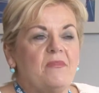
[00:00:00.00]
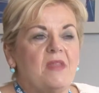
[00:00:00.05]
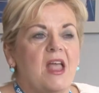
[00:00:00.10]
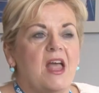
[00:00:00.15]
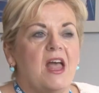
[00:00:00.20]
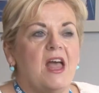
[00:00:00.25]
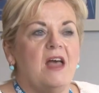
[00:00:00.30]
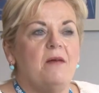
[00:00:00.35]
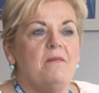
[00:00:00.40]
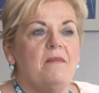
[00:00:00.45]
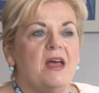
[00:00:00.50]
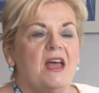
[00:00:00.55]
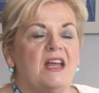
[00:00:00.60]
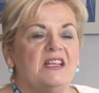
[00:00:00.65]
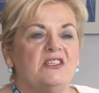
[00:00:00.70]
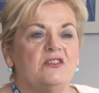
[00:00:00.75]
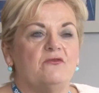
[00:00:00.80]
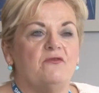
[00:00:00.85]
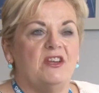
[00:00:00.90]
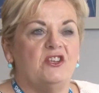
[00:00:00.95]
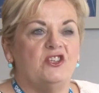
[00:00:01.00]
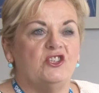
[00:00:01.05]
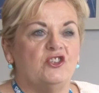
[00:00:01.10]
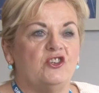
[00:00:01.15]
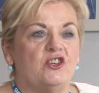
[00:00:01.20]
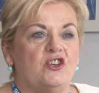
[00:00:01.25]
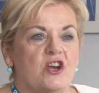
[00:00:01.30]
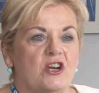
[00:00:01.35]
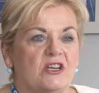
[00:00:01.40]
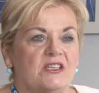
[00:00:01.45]
as a
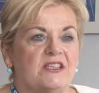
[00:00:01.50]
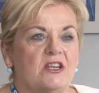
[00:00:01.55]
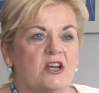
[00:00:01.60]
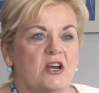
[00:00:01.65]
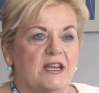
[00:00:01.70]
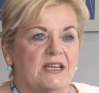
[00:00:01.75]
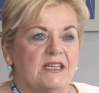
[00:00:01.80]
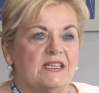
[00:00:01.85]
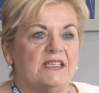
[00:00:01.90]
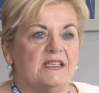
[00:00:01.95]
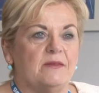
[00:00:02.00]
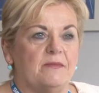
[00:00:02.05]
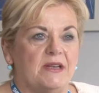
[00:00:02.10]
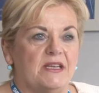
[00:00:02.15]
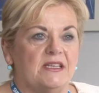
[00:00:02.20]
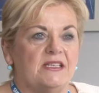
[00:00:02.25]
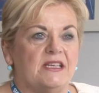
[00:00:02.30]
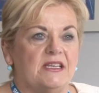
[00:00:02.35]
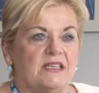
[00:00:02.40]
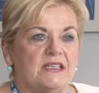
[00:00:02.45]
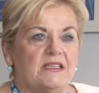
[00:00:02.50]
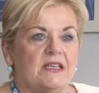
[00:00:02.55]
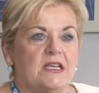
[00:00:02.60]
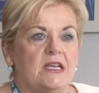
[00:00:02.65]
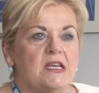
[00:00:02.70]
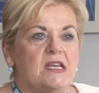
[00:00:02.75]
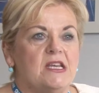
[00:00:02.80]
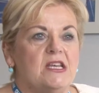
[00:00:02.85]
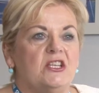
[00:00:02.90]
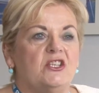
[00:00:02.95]
registered nurse learning disabilities.
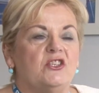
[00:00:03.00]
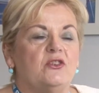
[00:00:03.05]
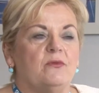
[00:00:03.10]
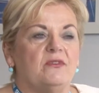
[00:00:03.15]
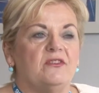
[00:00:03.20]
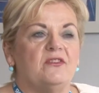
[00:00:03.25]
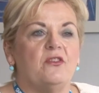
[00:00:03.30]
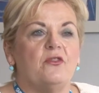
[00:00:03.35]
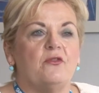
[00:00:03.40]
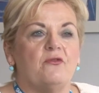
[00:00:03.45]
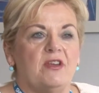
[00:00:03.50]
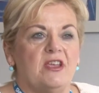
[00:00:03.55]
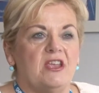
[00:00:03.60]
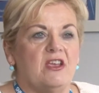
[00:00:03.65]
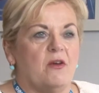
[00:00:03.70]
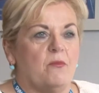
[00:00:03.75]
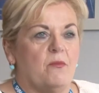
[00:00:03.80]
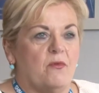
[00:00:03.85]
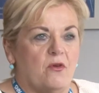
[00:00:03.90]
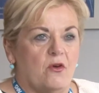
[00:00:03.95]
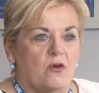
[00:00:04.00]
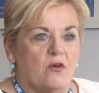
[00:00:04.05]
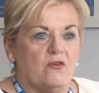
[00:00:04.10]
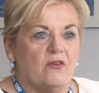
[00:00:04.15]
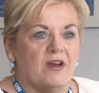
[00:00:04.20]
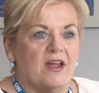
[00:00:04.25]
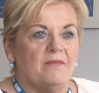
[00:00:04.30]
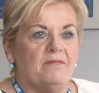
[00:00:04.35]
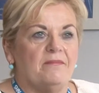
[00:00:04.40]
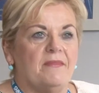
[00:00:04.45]
So it was a 3-year
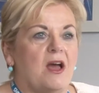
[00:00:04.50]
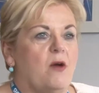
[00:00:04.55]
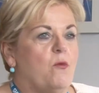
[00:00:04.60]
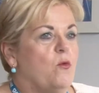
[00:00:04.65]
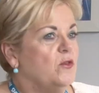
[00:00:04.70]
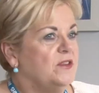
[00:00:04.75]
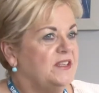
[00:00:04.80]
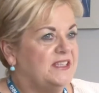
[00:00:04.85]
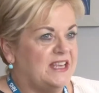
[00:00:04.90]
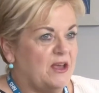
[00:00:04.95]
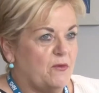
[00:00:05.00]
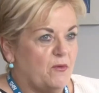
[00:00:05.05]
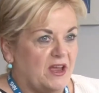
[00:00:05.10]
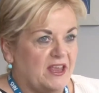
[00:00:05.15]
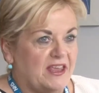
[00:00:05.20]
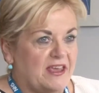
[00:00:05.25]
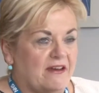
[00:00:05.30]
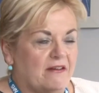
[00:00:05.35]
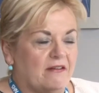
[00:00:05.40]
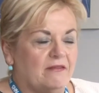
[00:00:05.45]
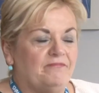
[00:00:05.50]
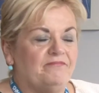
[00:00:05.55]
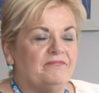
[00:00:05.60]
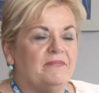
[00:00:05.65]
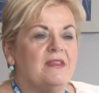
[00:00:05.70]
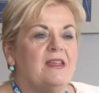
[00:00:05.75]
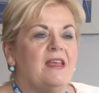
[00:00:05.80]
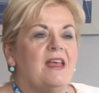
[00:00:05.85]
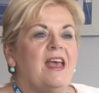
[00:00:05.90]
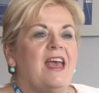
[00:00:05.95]
programme. I won't say what year.
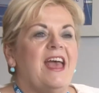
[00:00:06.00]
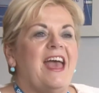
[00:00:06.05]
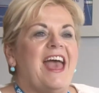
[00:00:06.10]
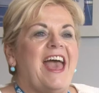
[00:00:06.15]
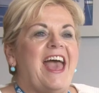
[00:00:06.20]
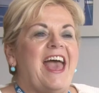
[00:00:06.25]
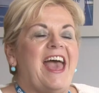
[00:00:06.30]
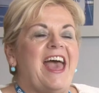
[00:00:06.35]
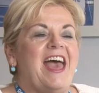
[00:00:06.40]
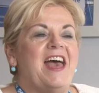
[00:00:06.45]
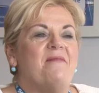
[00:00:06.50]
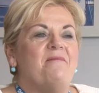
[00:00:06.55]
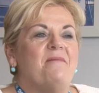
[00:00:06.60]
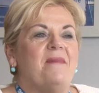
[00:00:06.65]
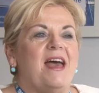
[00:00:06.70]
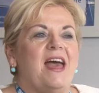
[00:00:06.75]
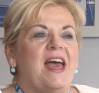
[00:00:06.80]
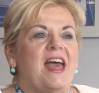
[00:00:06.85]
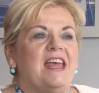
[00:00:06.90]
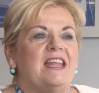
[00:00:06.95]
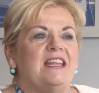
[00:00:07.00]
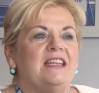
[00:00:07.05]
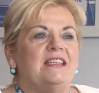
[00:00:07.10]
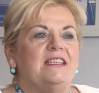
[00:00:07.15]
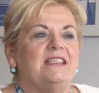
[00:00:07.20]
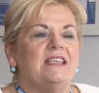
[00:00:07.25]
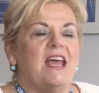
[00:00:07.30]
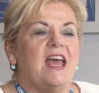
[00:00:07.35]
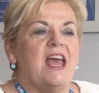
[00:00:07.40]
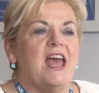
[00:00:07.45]

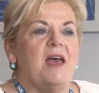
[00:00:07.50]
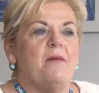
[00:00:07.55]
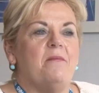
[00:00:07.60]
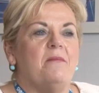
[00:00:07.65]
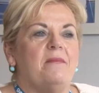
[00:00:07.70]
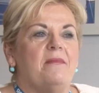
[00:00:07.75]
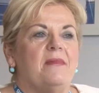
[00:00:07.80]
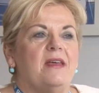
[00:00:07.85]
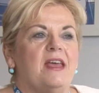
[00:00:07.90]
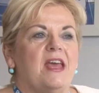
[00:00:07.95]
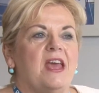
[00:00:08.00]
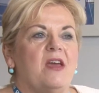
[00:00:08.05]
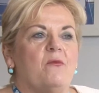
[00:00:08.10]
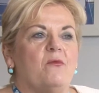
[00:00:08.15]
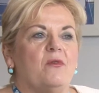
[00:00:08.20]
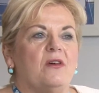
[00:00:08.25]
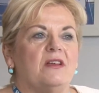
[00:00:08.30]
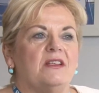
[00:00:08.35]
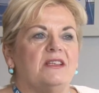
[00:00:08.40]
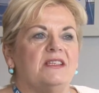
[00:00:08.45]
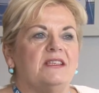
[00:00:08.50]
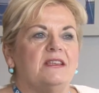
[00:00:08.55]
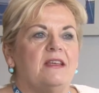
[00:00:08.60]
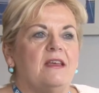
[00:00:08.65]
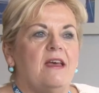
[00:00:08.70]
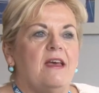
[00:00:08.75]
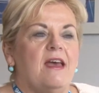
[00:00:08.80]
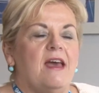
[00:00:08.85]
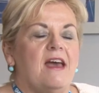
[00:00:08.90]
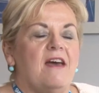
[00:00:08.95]
It was
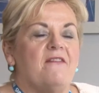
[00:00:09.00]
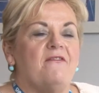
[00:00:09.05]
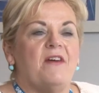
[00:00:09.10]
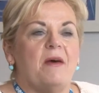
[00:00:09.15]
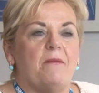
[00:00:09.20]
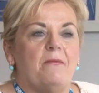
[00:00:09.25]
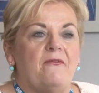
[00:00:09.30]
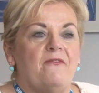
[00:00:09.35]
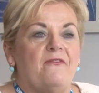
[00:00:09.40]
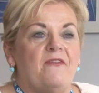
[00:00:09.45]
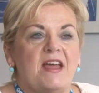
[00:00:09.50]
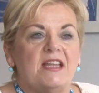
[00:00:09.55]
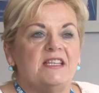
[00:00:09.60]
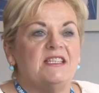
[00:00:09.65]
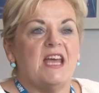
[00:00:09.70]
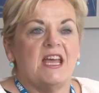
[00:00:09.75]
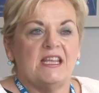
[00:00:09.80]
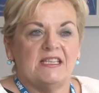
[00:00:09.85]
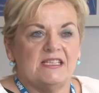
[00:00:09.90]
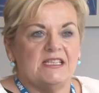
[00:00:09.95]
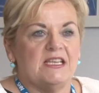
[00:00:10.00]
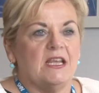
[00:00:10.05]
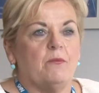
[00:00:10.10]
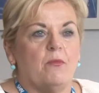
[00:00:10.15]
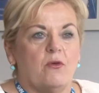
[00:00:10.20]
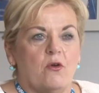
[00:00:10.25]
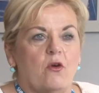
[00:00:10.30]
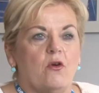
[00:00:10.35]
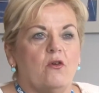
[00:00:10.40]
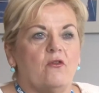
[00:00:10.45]
a fantastic
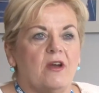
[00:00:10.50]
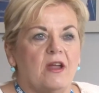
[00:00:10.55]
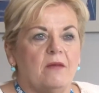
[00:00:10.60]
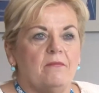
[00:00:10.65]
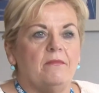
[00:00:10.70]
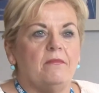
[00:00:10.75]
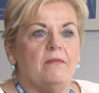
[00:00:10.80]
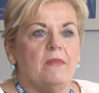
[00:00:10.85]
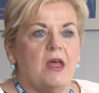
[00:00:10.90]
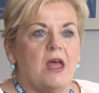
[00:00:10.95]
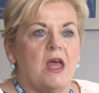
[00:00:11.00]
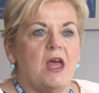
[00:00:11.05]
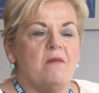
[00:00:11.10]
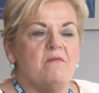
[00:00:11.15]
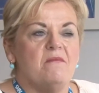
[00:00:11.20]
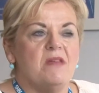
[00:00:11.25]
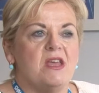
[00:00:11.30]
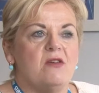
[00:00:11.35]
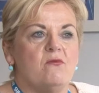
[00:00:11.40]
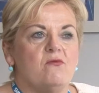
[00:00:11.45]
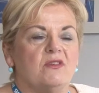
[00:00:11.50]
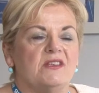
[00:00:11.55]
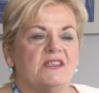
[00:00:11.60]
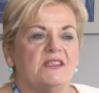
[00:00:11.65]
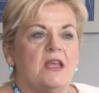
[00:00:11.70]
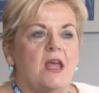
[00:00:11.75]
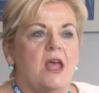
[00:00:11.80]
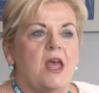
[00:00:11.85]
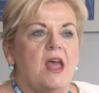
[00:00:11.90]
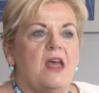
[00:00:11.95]
programme. It
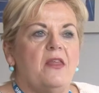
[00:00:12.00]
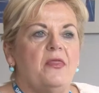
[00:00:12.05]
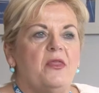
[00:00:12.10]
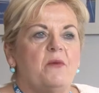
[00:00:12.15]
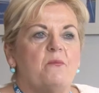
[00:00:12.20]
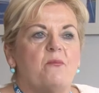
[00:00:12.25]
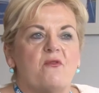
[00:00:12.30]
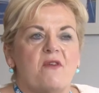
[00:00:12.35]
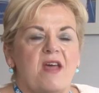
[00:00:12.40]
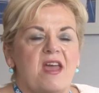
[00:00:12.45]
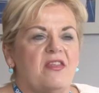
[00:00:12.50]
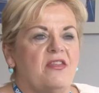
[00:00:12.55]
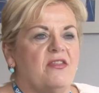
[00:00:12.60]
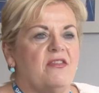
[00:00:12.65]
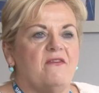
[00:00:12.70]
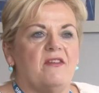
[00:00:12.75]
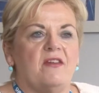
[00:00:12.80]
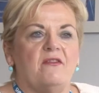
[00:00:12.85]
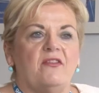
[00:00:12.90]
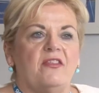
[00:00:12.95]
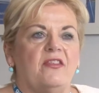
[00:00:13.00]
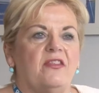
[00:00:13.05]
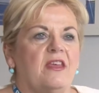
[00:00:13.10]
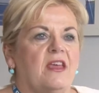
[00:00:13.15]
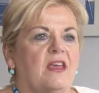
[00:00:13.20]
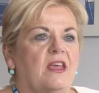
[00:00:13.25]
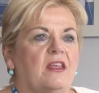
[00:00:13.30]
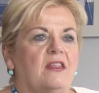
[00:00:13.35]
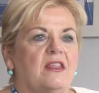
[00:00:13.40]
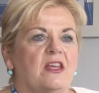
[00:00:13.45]
was the breadth of
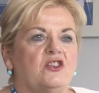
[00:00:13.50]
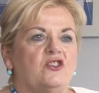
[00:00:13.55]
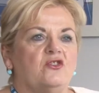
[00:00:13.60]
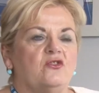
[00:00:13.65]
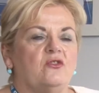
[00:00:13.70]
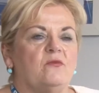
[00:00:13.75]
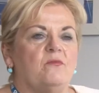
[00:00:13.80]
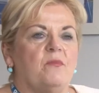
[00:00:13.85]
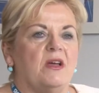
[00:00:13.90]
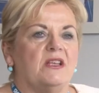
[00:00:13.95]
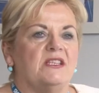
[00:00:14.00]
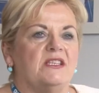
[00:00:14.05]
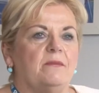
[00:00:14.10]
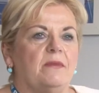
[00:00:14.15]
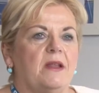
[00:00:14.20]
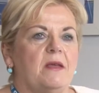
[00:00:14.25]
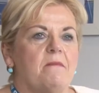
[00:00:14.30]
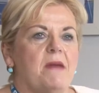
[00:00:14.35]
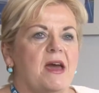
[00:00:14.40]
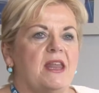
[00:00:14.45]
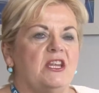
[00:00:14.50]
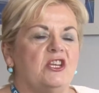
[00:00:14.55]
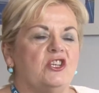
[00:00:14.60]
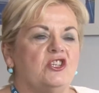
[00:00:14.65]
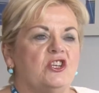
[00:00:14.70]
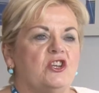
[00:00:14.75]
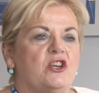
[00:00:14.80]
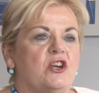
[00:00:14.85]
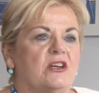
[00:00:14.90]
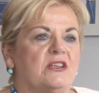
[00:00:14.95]
everything that you could possibly manage
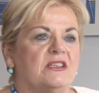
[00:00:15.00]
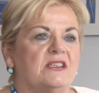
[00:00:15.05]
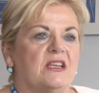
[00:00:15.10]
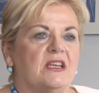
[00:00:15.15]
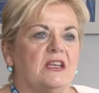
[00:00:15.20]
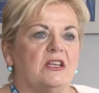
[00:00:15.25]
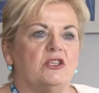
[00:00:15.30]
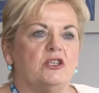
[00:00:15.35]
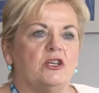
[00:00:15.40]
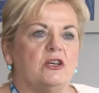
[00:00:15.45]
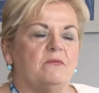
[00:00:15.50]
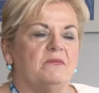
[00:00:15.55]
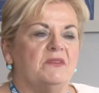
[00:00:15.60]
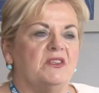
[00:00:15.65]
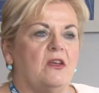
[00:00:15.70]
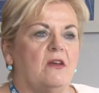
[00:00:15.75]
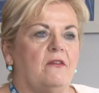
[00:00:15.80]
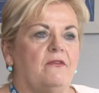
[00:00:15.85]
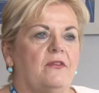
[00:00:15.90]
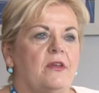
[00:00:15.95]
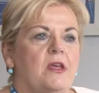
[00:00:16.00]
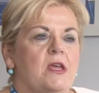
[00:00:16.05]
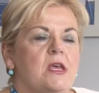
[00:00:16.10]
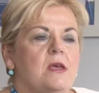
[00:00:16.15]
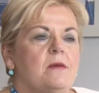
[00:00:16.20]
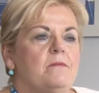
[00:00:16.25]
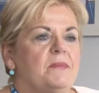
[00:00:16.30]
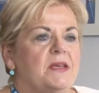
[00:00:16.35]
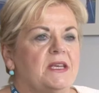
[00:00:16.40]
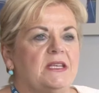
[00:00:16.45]
in nursing, in terms of
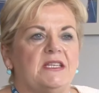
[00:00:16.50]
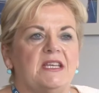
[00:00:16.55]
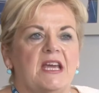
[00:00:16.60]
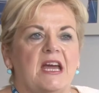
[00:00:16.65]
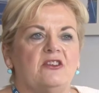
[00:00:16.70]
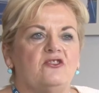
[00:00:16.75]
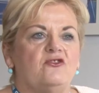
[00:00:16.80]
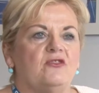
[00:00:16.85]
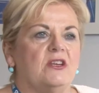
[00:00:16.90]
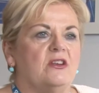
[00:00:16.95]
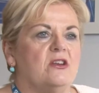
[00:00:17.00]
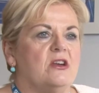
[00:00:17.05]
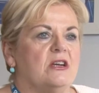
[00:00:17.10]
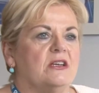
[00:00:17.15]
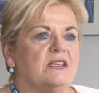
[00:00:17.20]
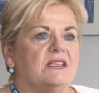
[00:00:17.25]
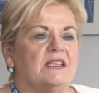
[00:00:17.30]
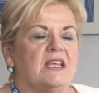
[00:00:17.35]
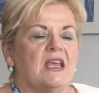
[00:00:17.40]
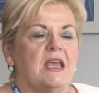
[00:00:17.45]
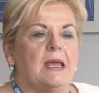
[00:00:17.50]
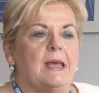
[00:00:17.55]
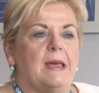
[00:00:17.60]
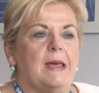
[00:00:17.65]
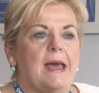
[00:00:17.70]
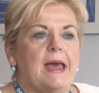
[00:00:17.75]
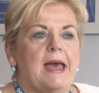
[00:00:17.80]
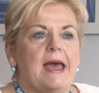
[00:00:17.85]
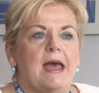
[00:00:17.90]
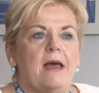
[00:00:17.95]
paediatric
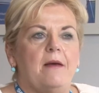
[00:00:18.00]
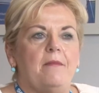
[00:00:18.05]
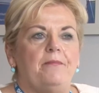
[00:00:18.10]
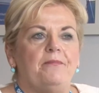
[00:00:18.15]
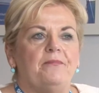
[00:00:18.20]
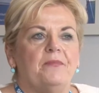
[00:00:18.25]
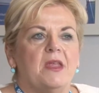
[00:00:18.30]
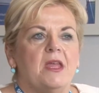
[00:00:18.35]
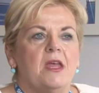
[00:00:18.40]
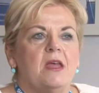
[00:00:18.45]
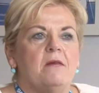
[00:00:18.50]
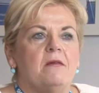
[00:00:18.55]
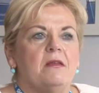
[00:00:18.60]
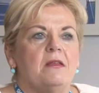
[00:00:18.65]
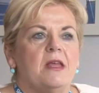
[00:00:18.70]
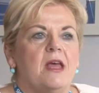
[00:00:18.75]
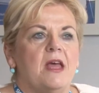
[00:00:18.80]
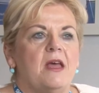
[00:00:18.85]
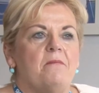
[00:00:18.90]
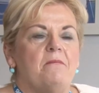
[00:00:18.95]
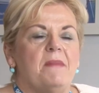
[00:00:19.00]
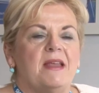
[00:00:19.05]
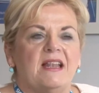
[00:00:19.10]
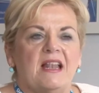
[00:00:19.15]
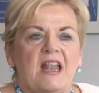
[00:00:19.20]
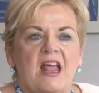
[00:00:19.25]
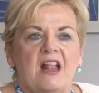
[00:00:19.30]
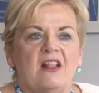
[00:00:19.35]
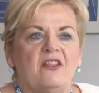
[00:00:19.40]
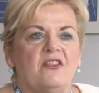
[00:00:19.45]
nursing,
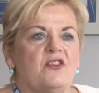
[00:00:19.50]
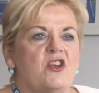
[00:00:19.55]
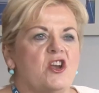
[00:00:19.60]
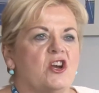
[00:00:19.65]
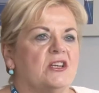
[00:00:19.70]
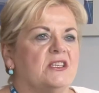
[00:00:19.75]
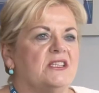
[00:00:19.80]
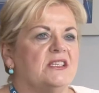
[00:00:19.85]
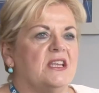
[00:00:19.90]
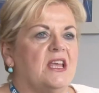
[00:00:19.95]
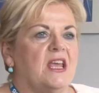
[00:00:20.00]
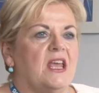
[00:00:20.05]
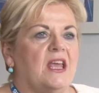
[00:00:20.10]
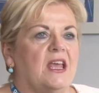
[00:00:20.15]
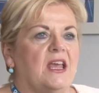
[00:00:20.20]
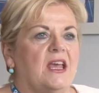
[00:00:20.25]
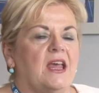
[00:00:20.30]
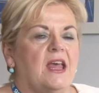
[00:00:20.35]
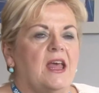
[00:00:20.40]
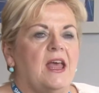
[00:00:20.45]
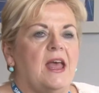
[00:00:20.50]
mental health nursing,